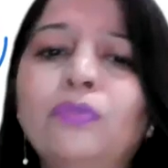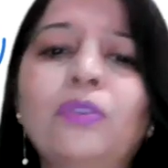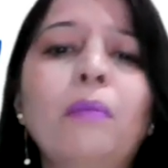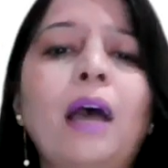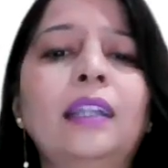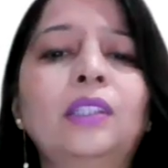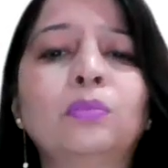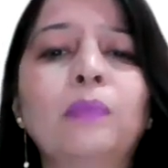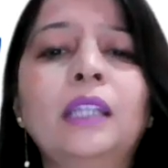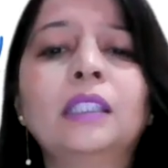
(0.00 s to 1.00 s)
of the
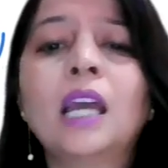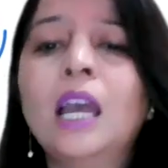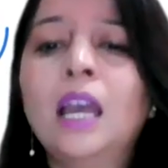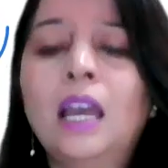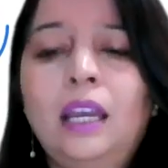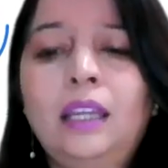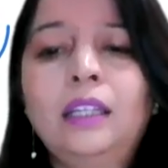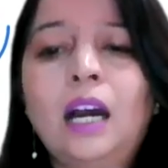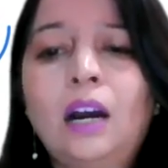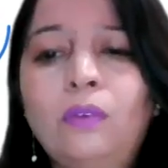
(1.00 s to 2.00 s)
management
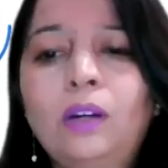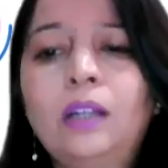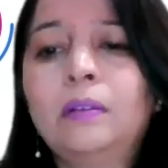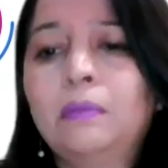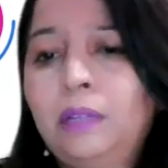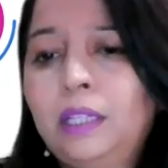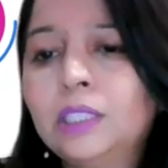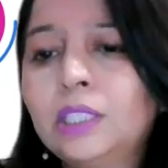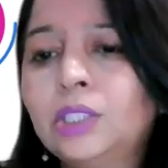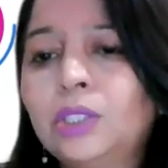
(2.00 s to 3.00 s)
in our
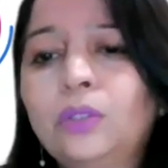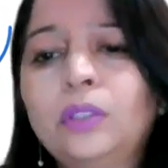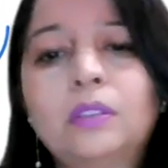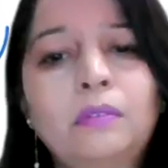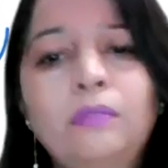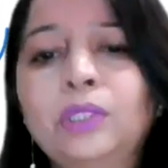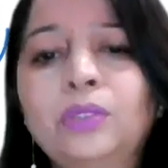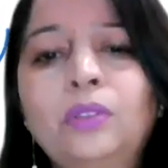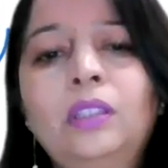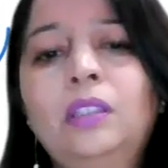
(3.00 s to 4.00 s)
institute. We
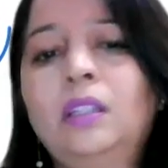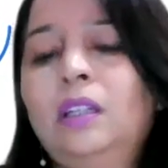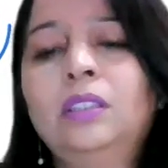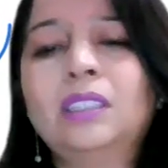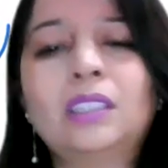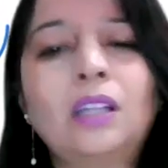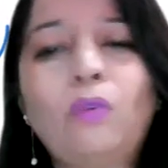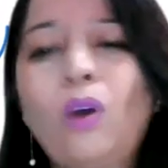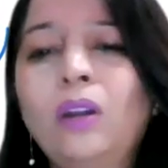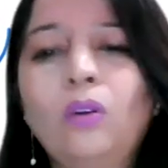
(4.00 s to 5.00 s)
should just
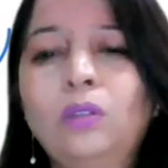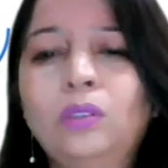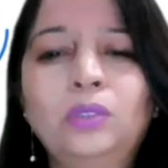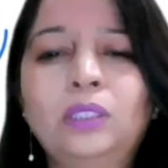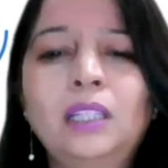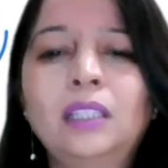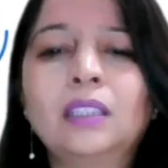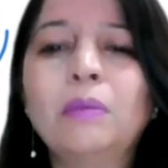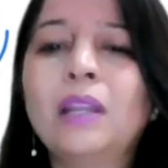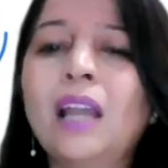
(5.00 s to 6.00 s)
avoid all those
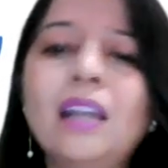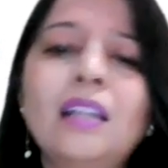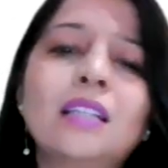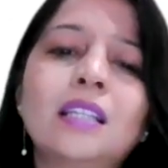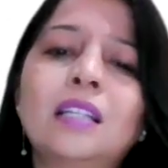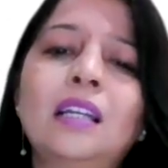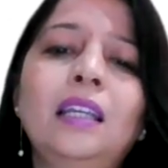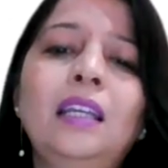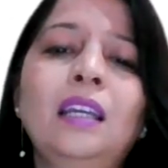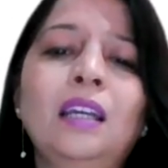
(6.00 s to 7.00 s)
things. I mean,
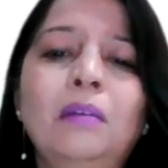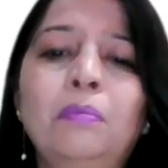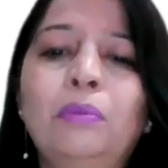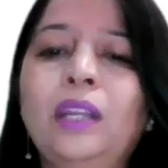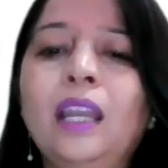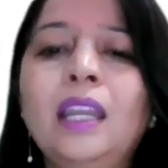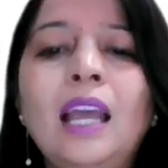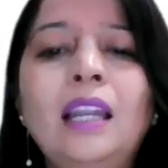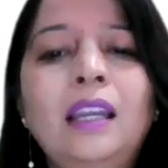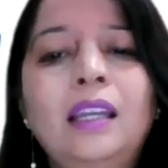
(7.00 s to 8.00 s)
unnecessarily putting any
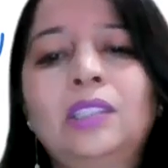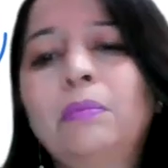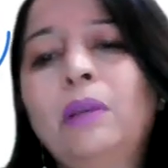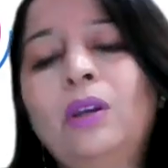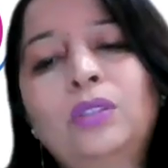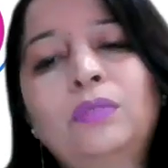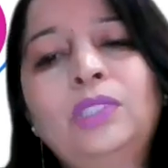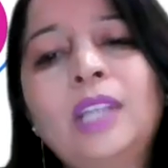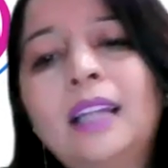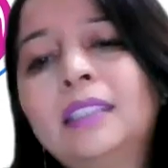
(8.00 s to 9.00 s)
allegation because of
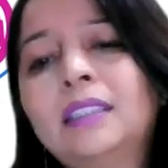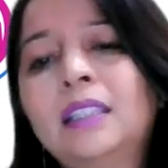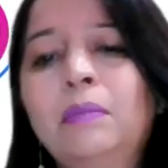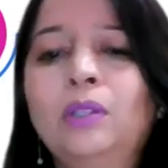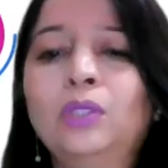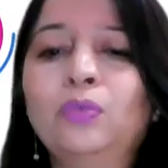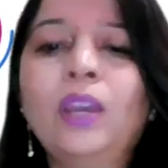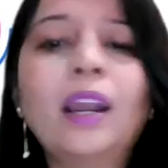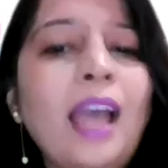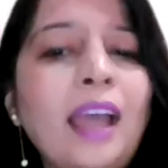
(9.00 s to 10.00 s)
jealousy, because
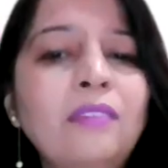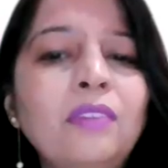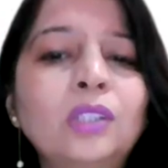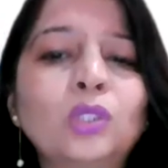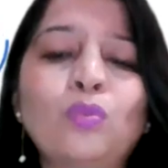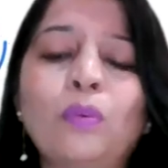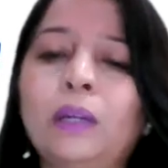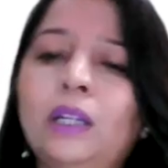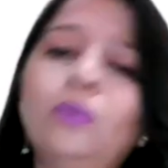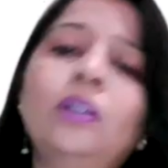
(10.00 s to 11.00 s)
we are envious of a
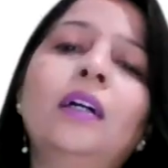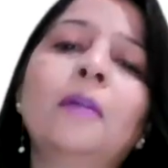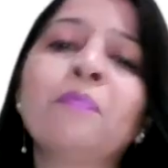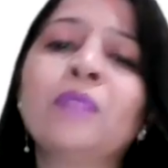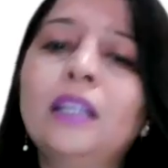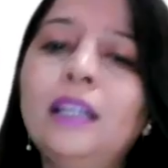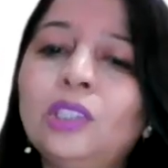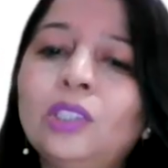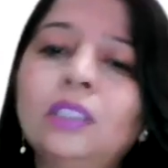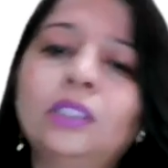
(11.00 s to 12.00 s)
particular
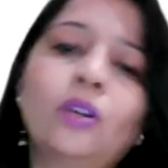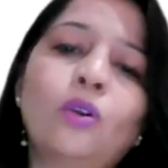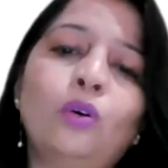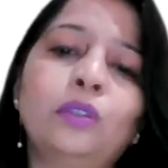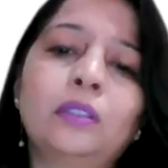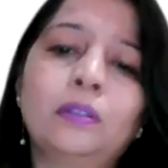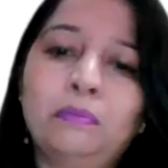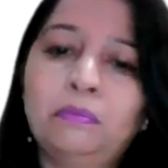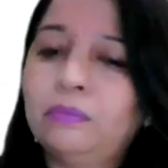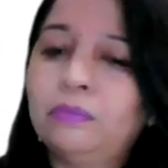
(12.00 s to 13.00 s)
teacher's growth,
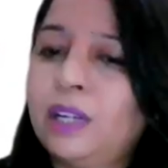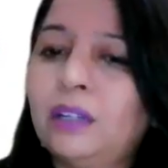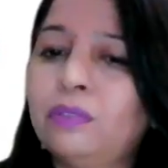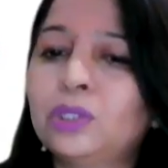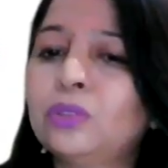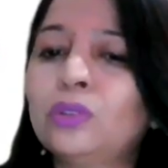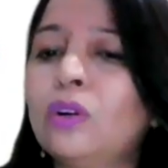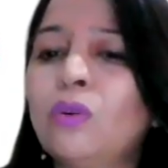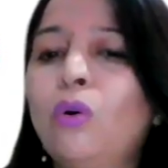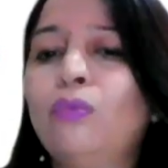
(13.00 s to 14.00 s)
right? We should
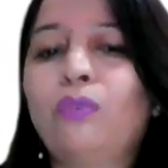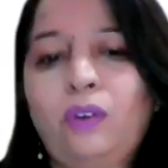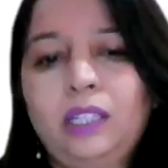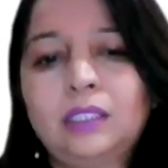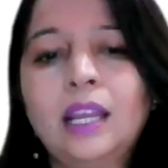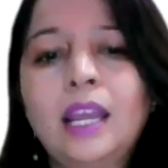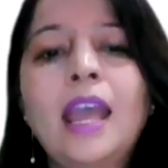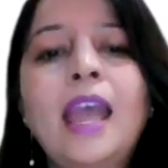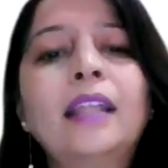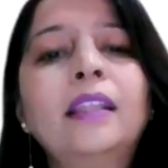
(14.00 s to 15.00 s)
not go for it.
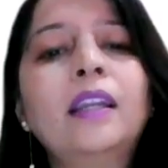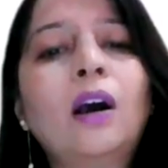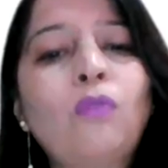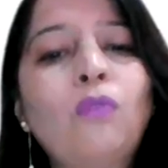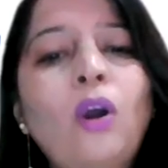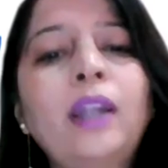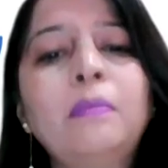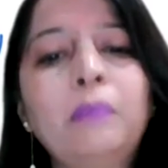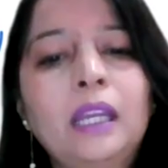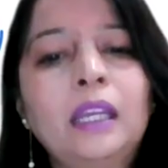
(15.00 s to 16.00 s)
And then avoid
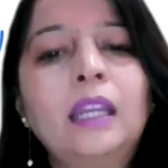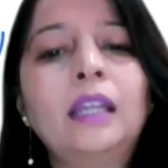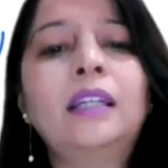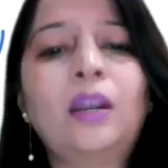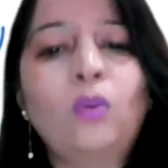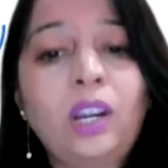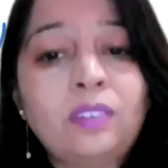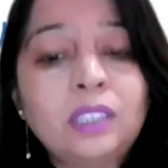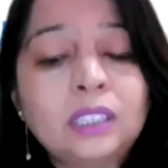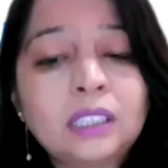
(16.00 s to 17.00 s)
making
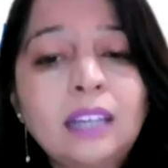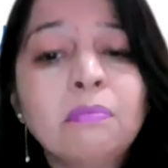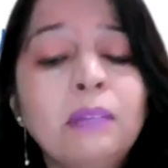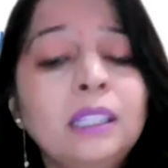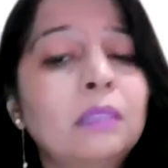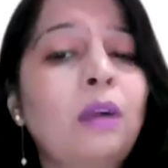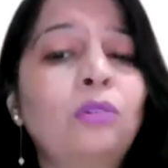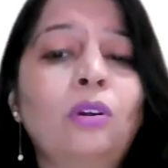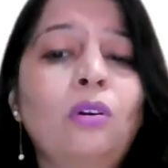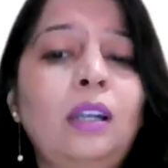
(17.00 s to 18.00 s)
derogatory statements
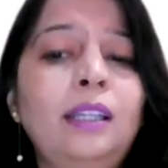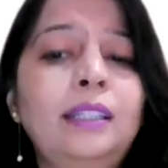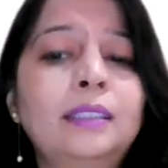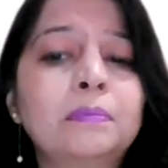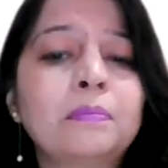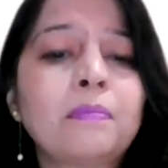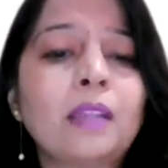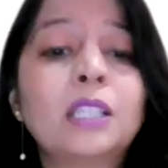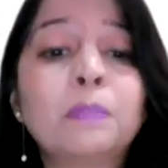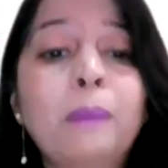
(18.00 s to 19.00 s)
about the colleagues,
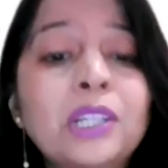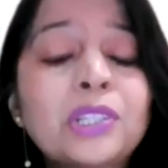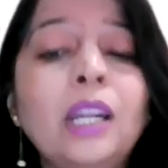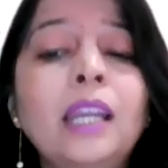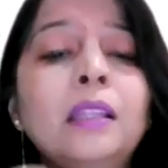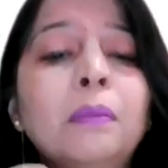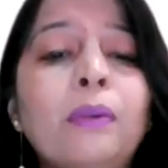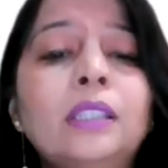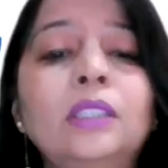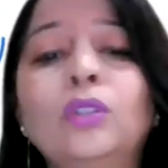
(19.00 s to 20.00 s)
especially in the
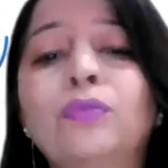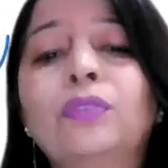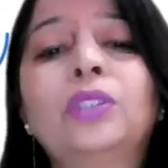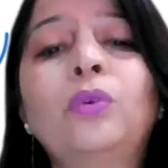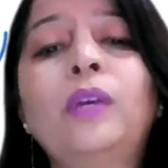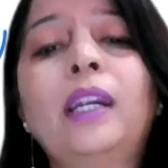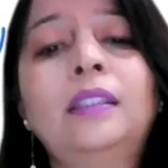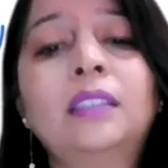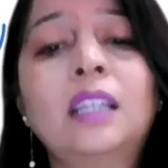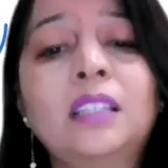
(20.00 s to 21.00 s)
presence of the
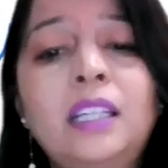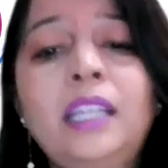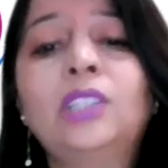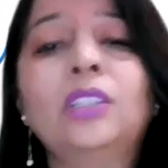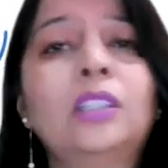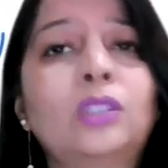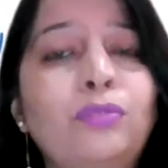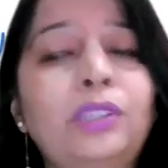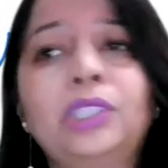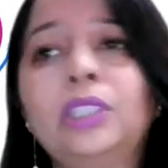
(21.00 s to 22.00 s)
students, other teachers,
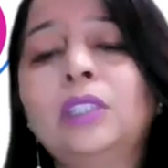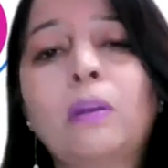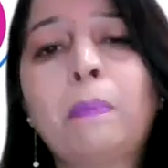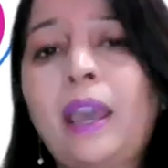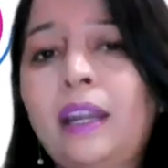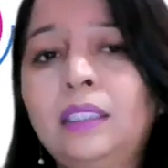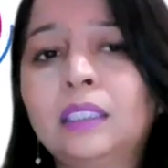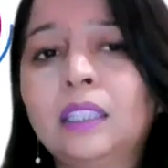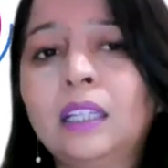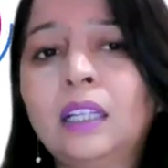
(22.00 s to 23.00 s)
officials, or
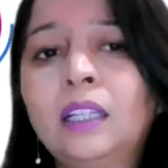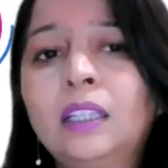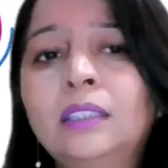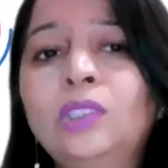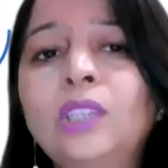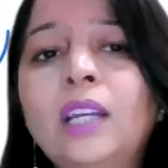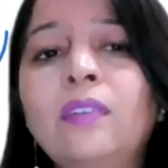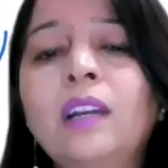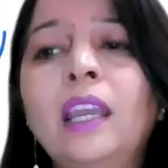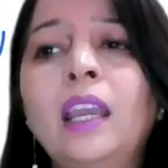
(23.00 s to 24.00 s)
parents.
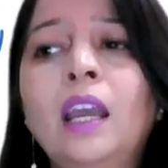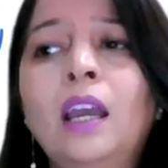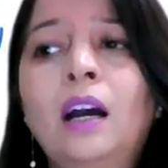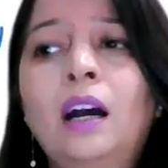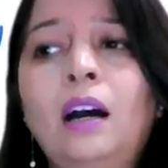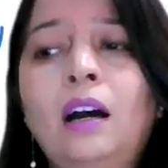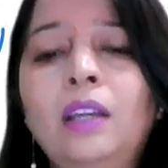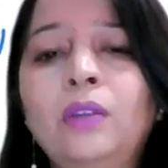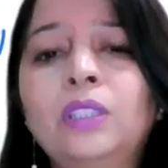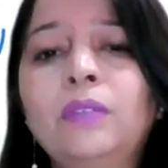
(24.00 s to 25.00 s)
Generally,
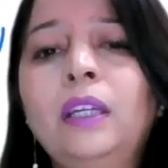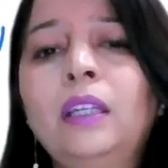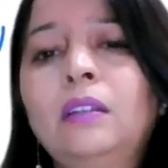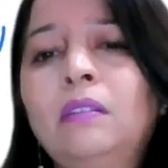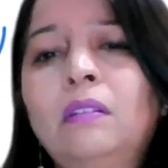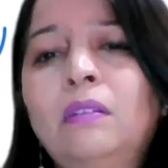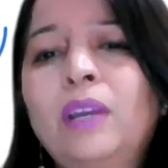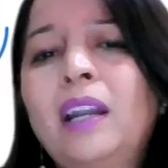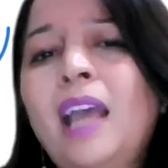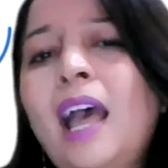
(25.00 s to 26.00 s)
you see,
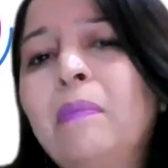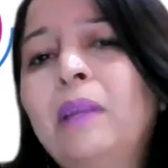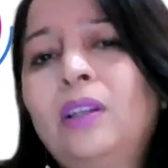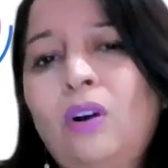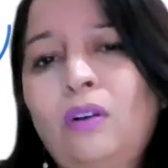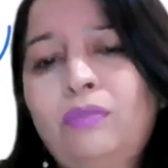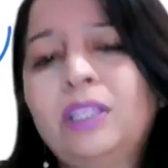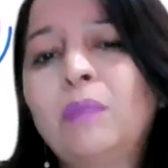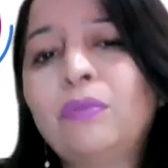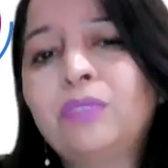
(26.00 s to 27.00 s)
we are in habit of,
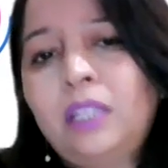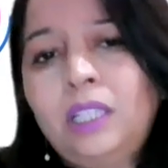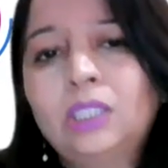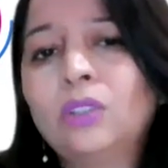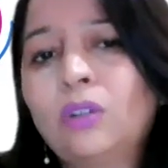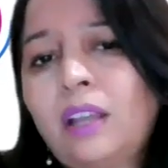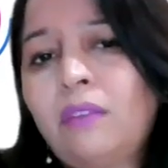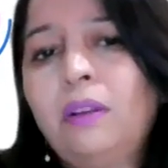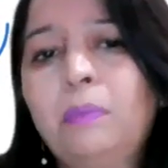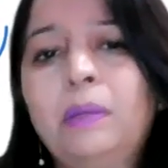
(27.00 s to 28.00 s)
some of the teachers, not
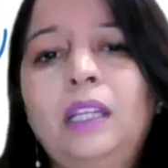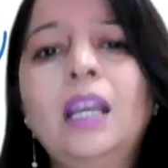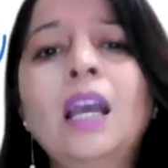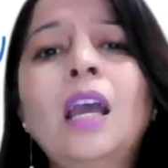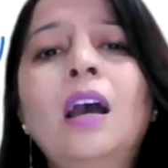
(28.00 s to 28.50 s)
everybody,